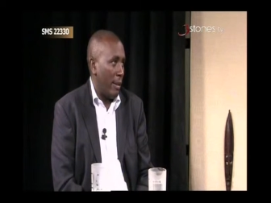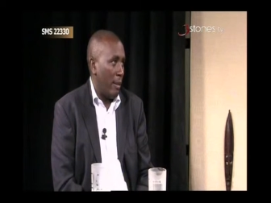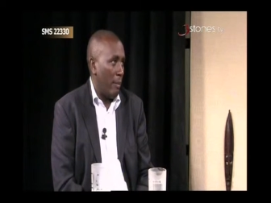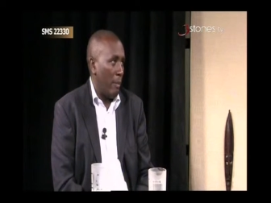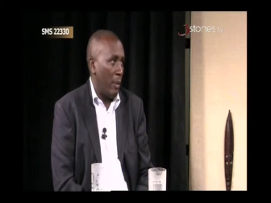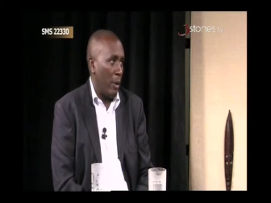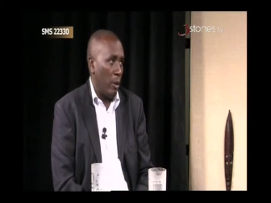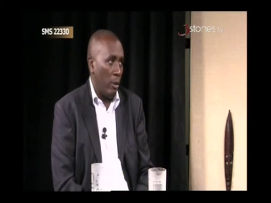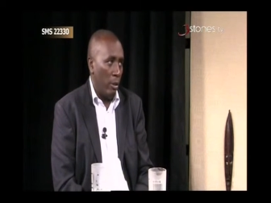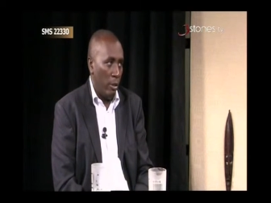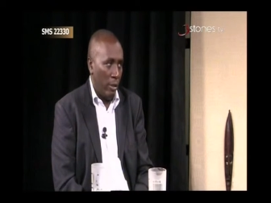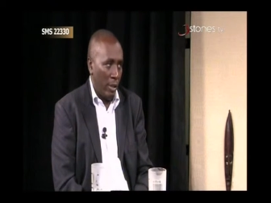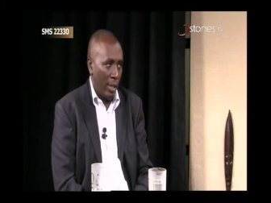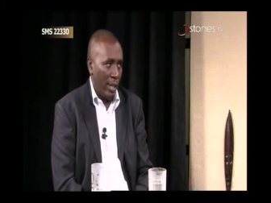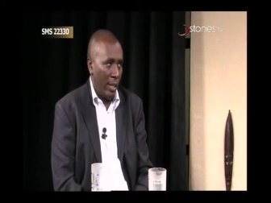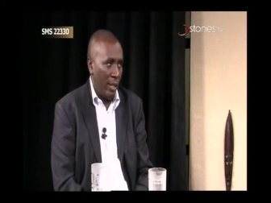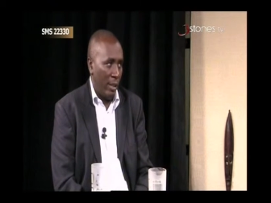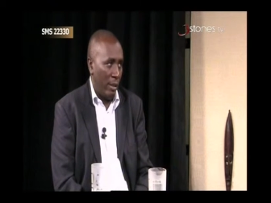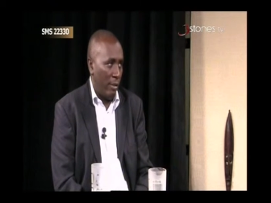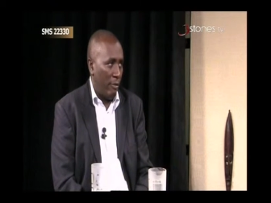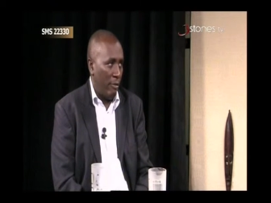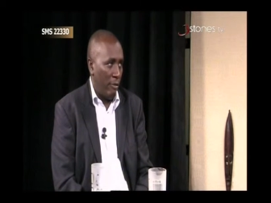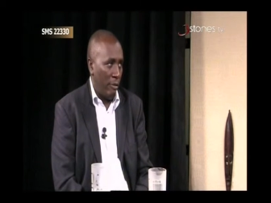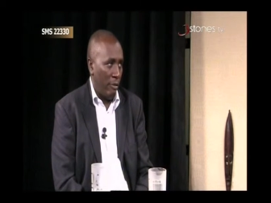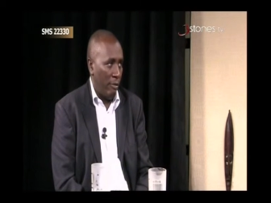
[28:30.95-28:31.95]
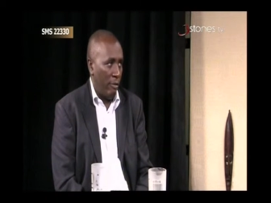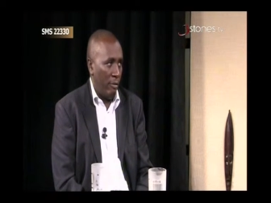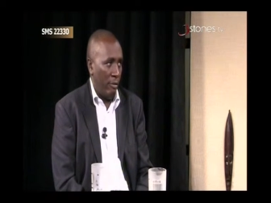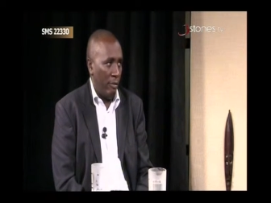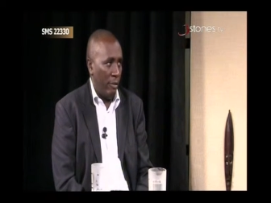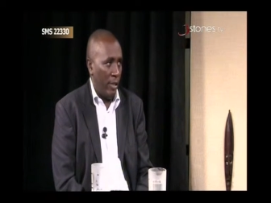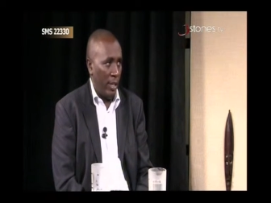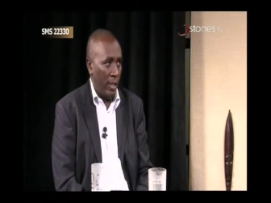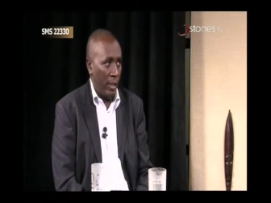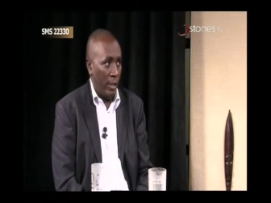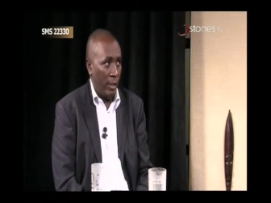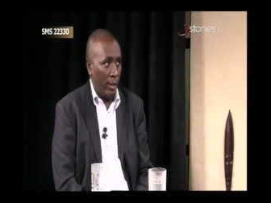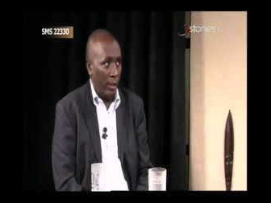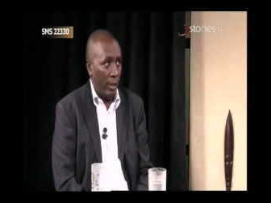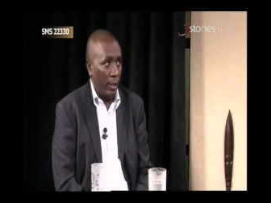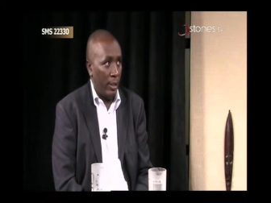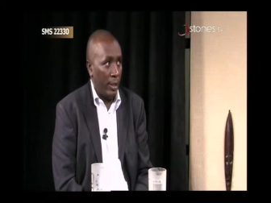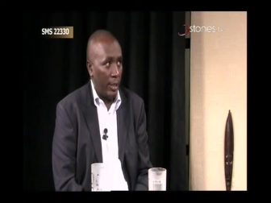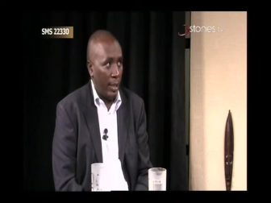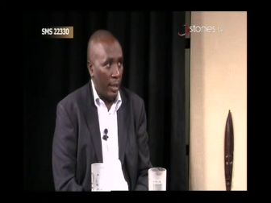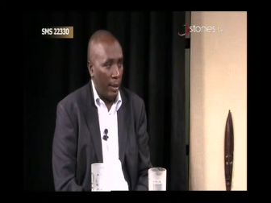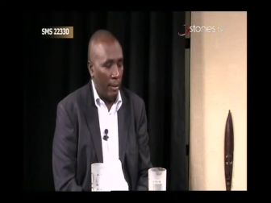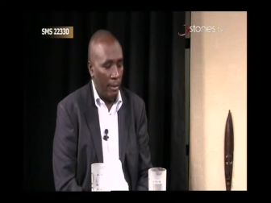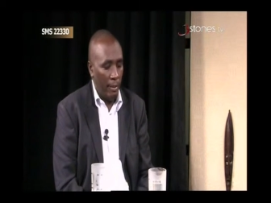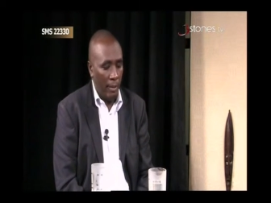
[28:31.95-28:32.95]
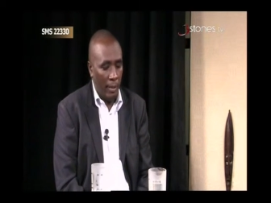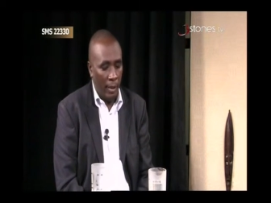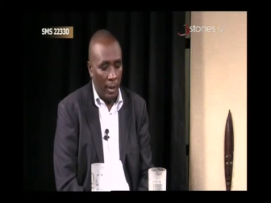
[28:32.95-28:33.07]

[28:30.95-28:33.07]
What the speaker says: But usually it's very short time.